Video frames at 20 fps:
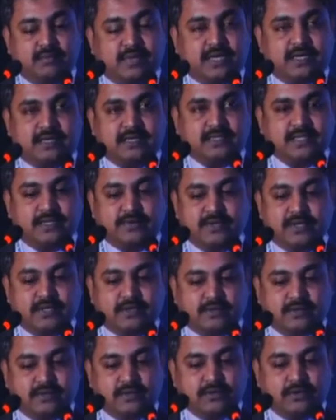but there was
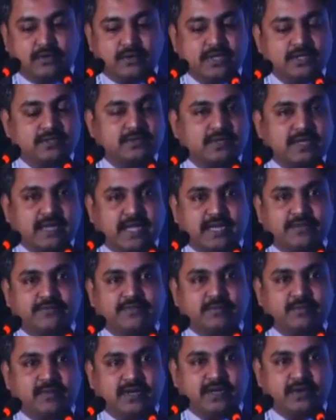no one to
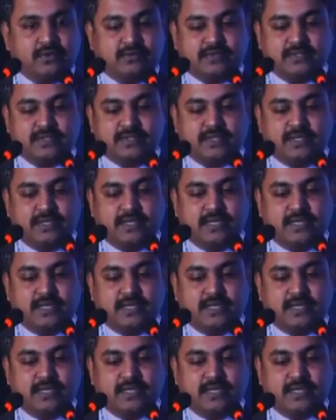clarify my doubts.